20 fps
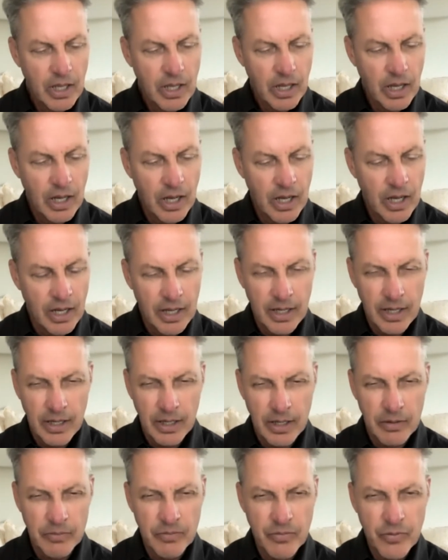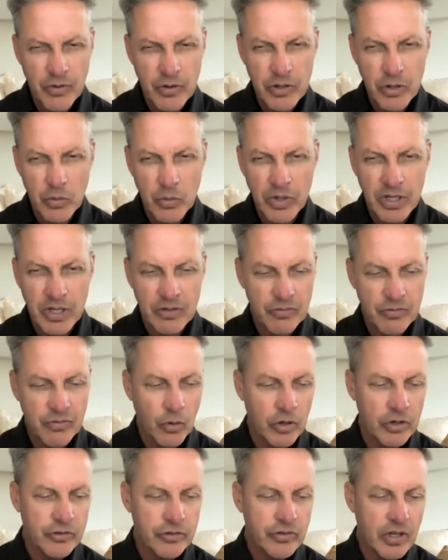further
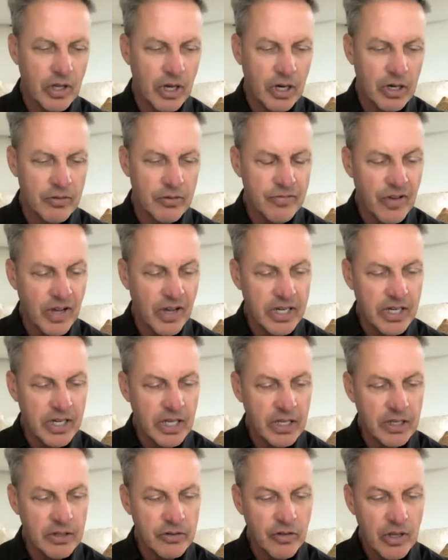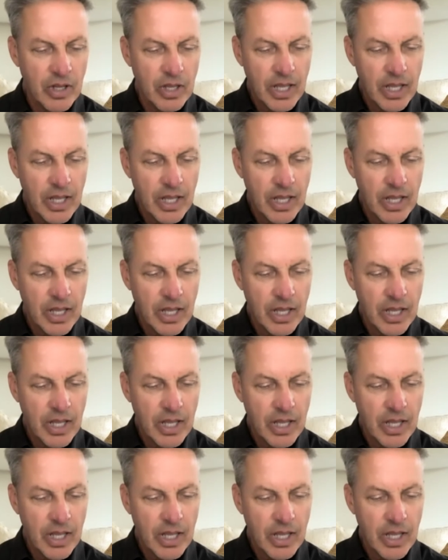reinforced our findings,